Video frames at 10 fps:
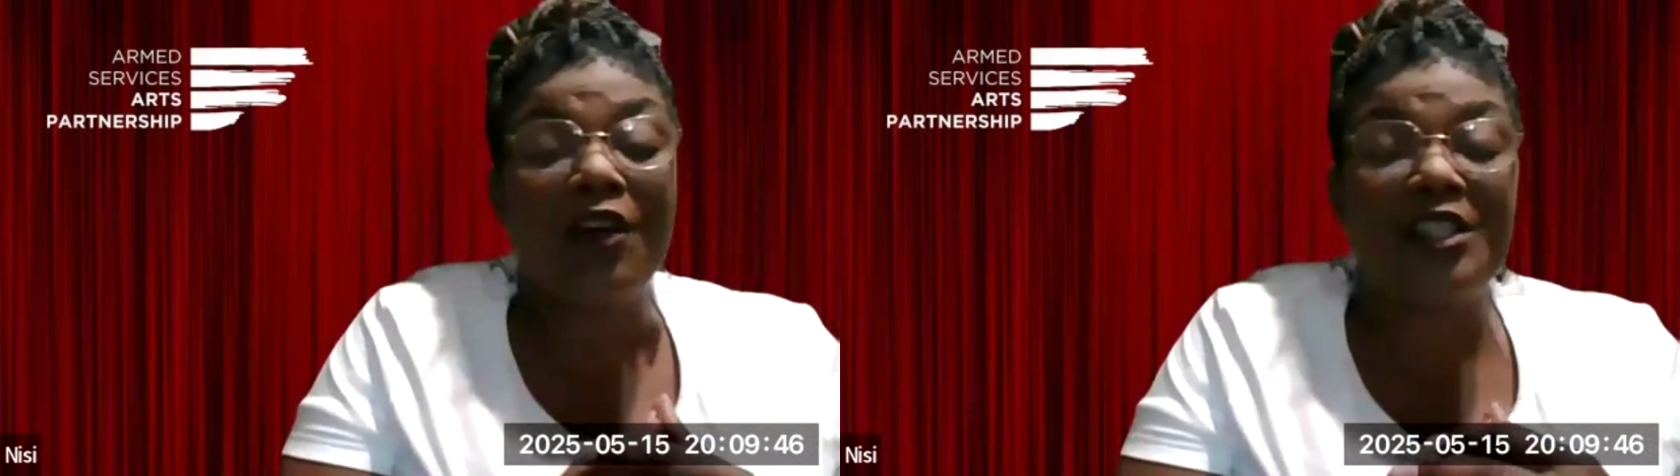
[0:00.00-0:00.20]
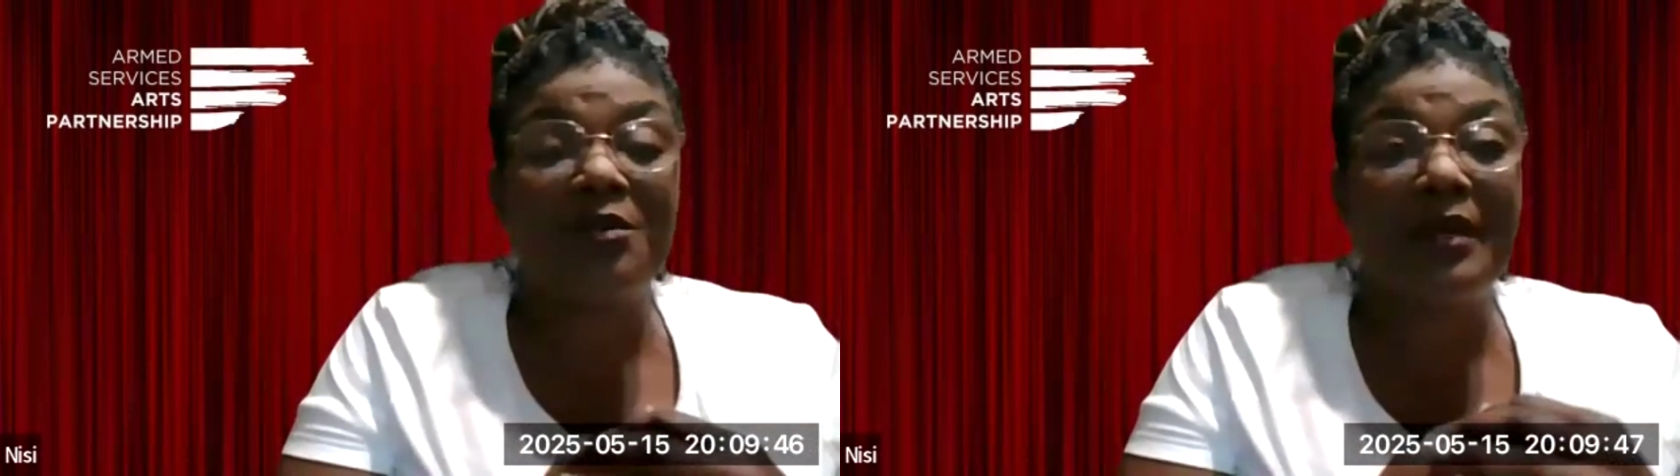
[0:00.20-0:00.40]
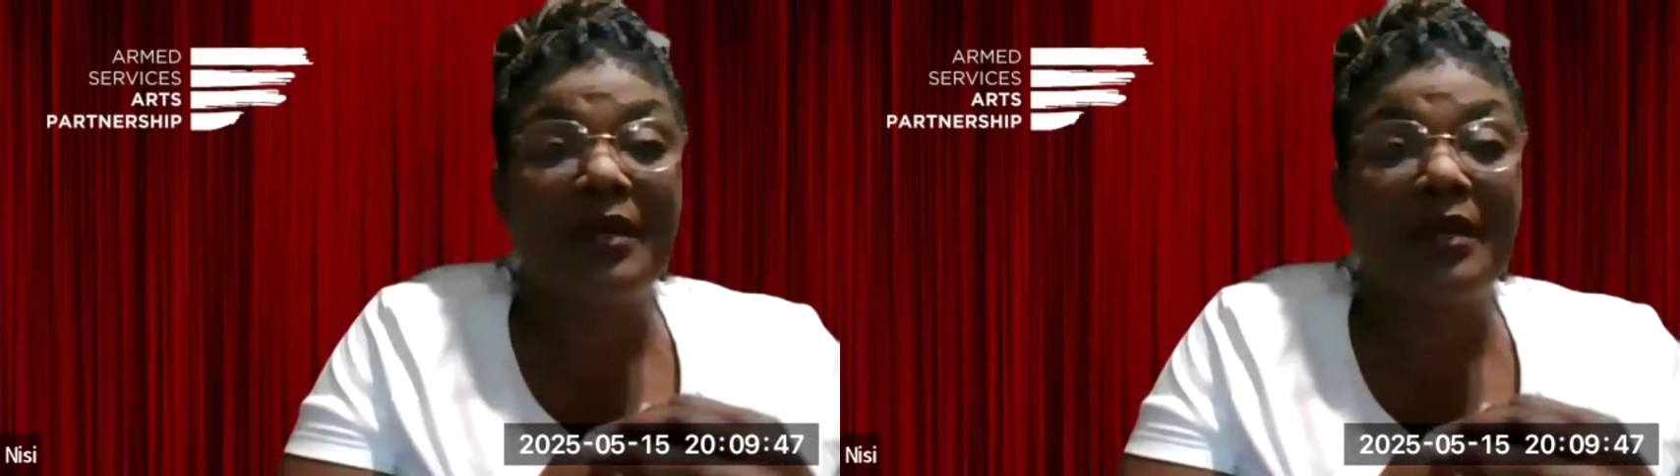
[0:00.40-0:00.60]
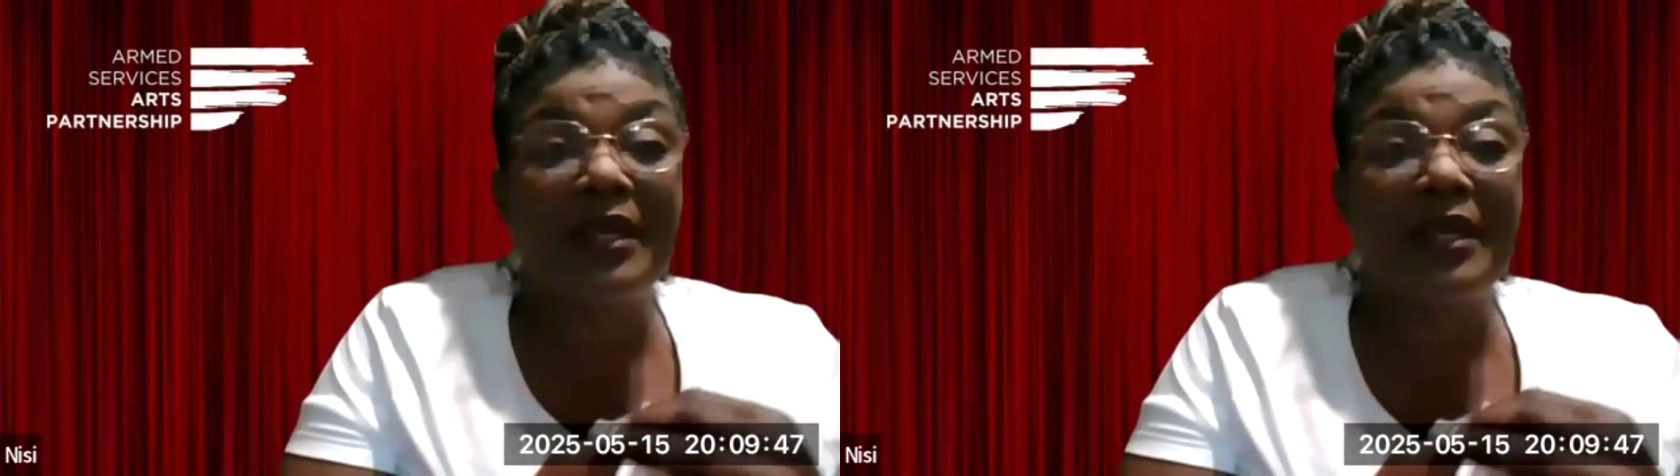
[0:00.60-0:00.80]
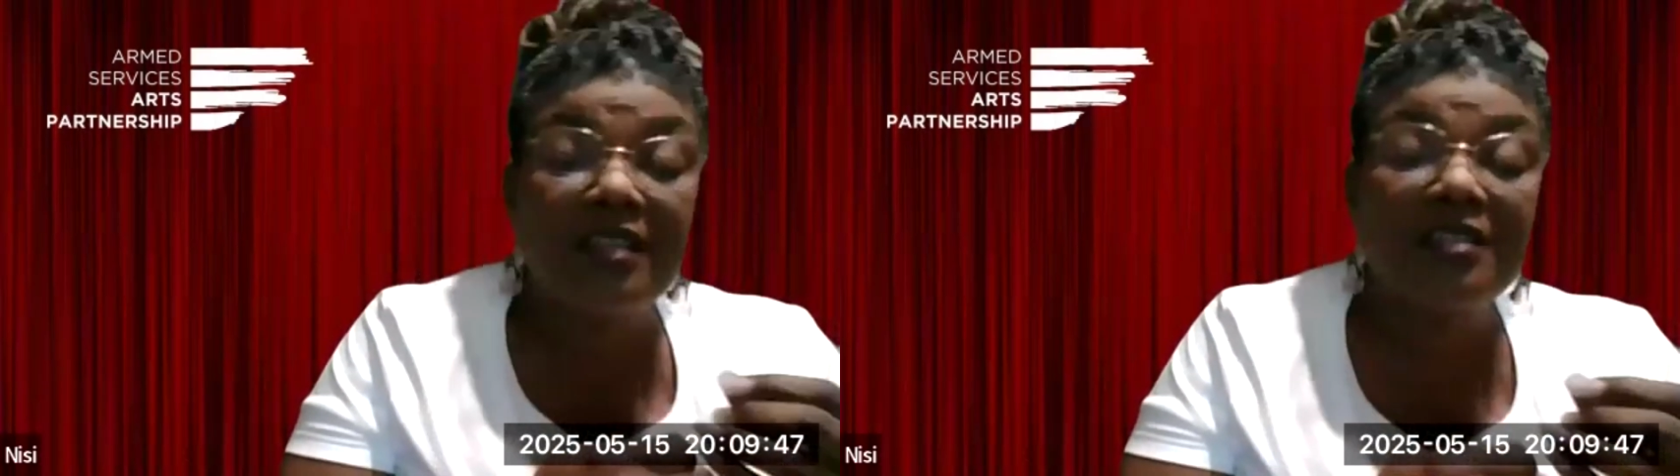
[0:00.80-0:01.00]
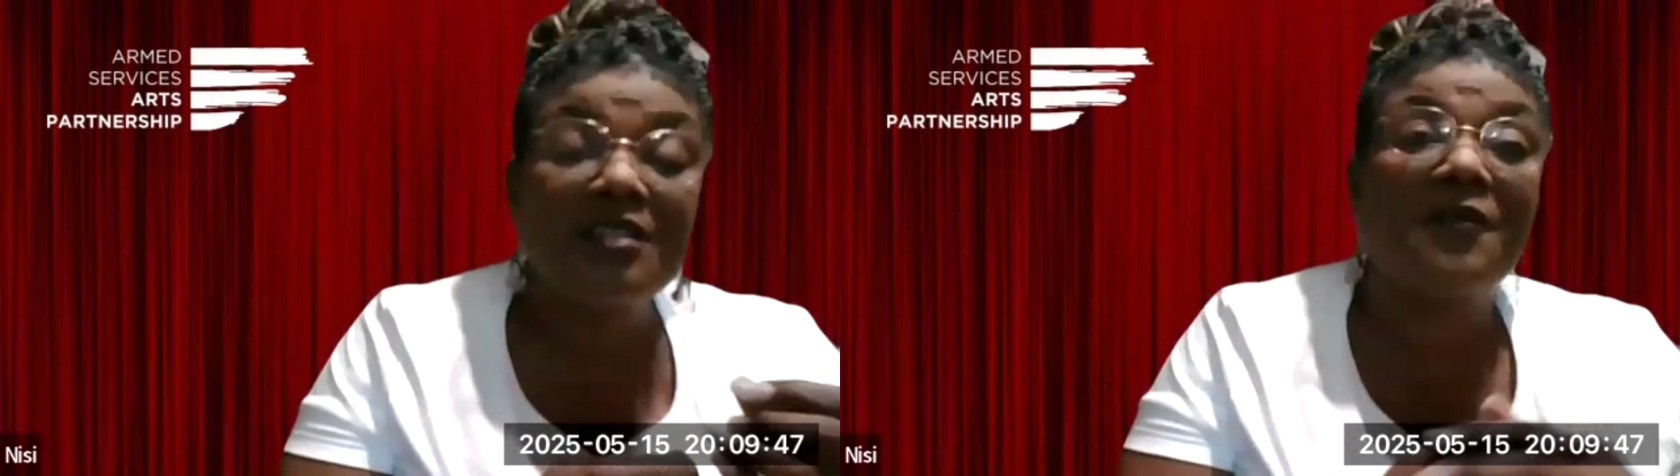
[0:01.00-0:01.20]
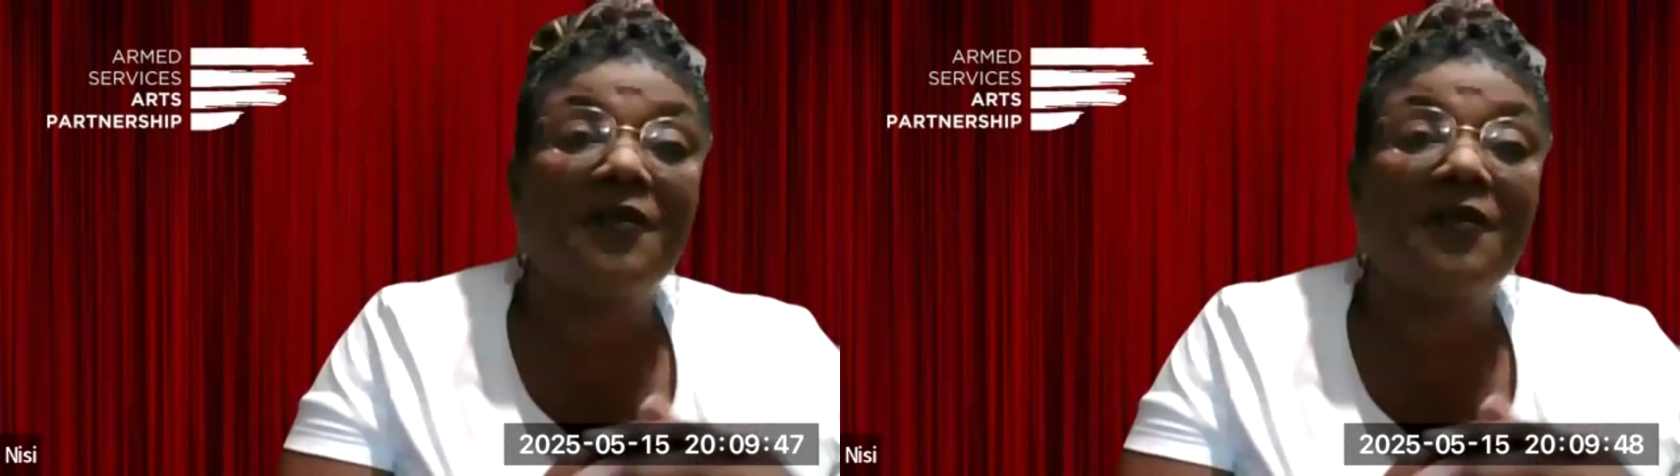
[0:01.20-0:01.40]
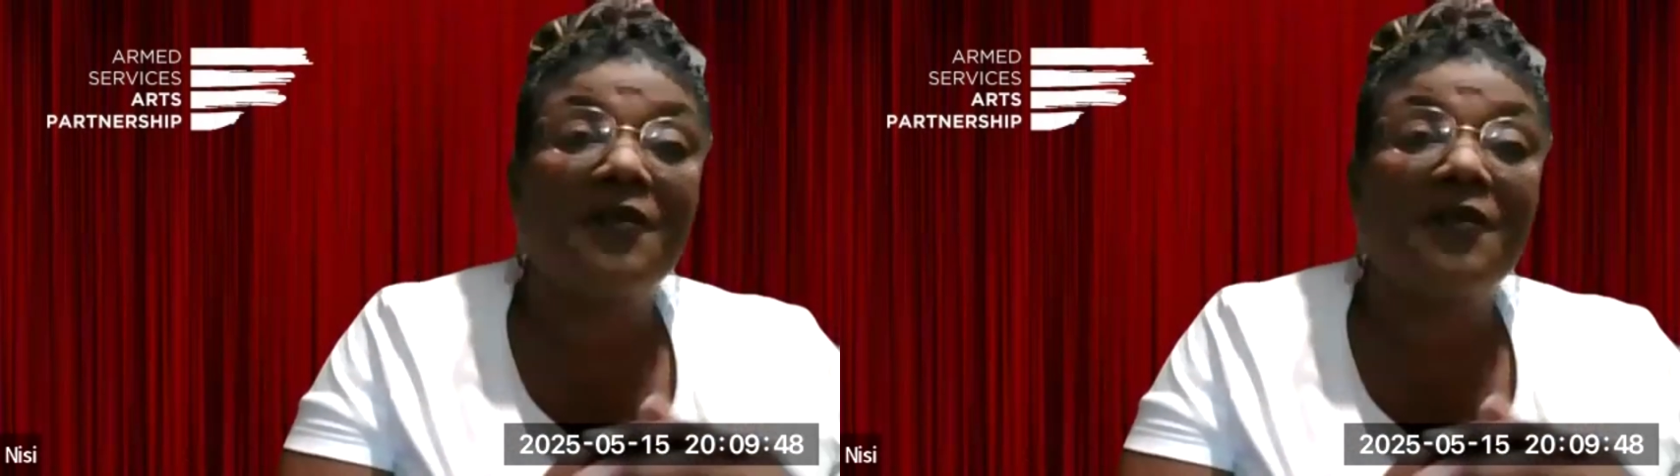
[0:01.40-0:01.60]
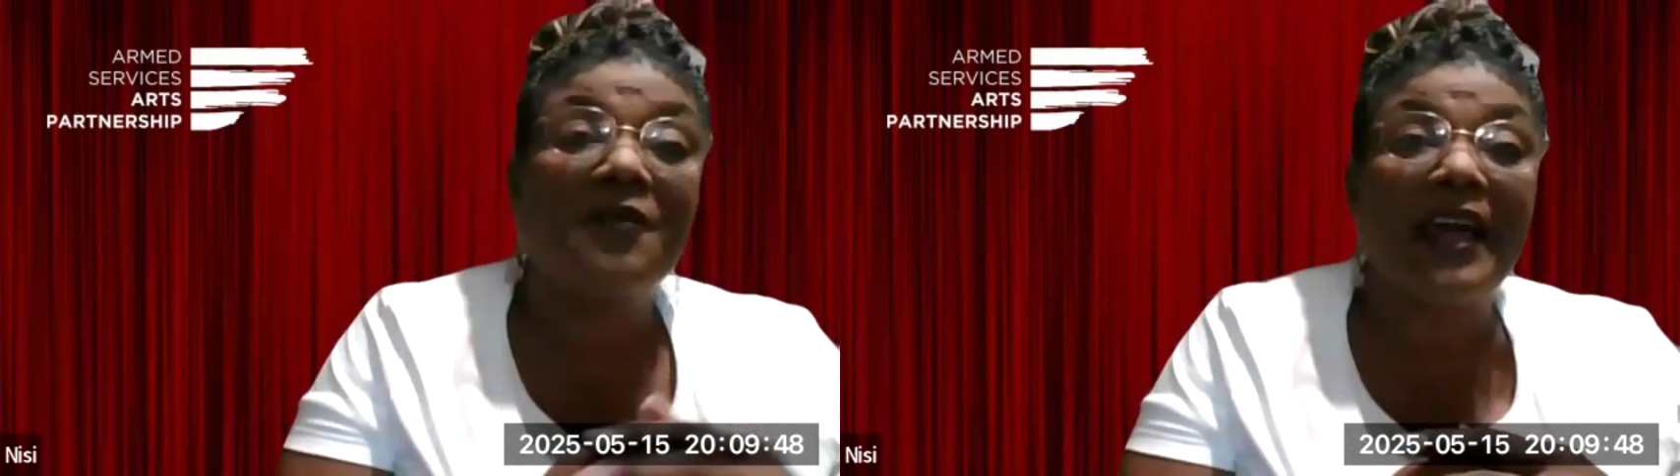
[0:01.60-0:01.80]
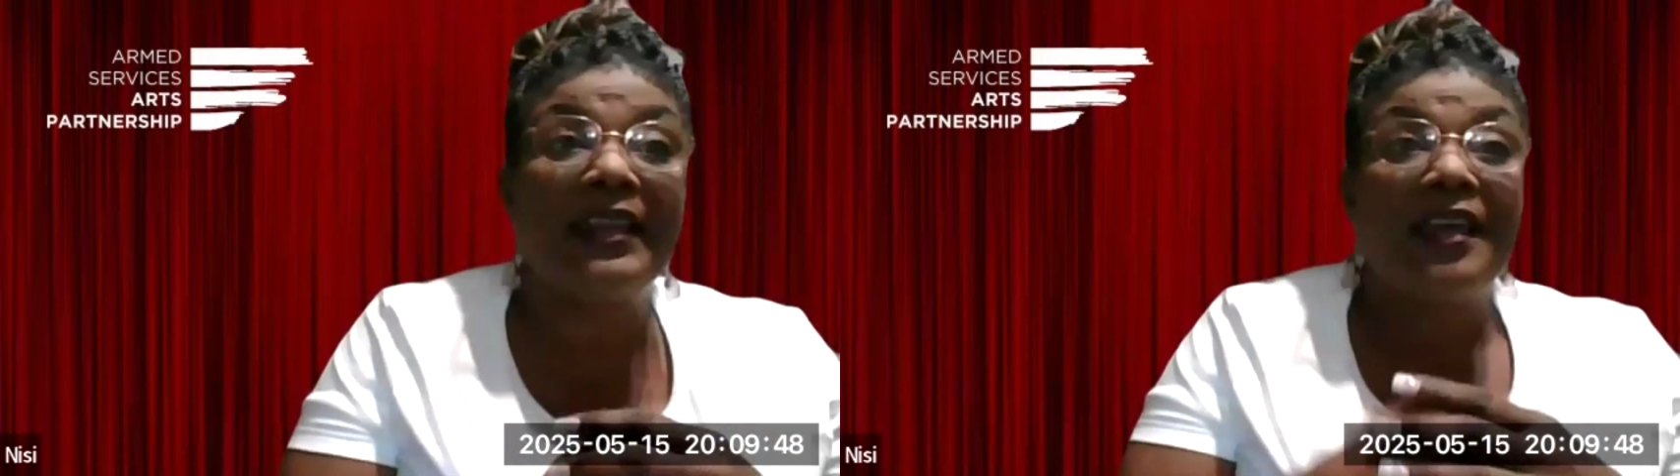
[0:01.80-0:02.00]
physician because of the fact
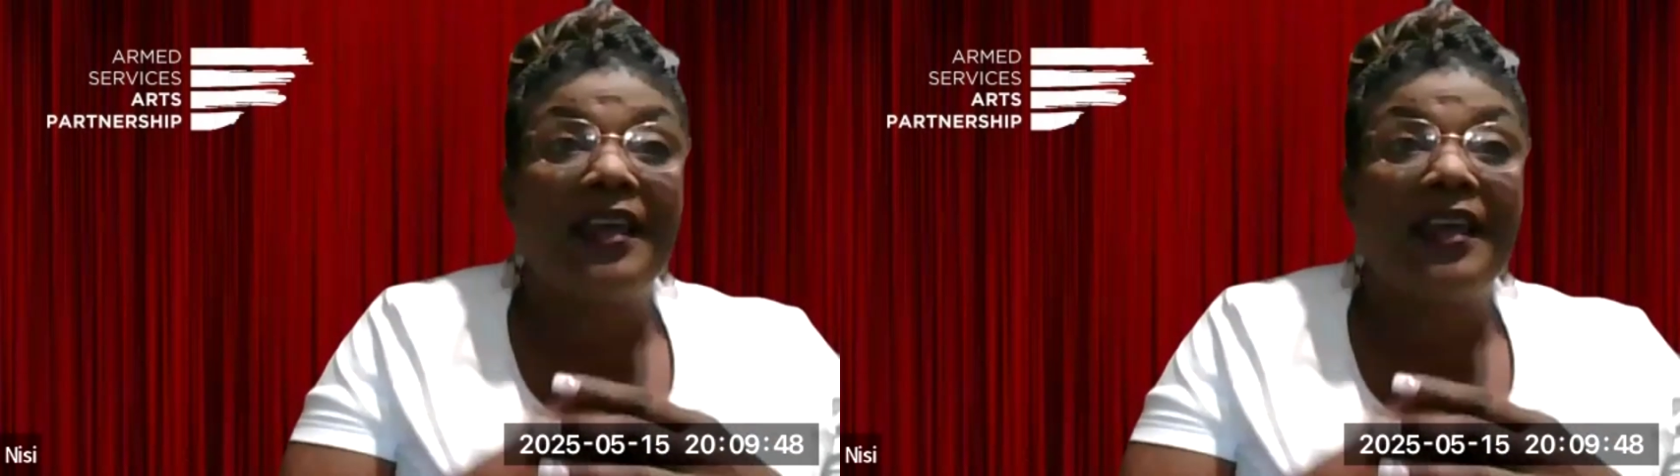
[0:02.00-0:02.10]
that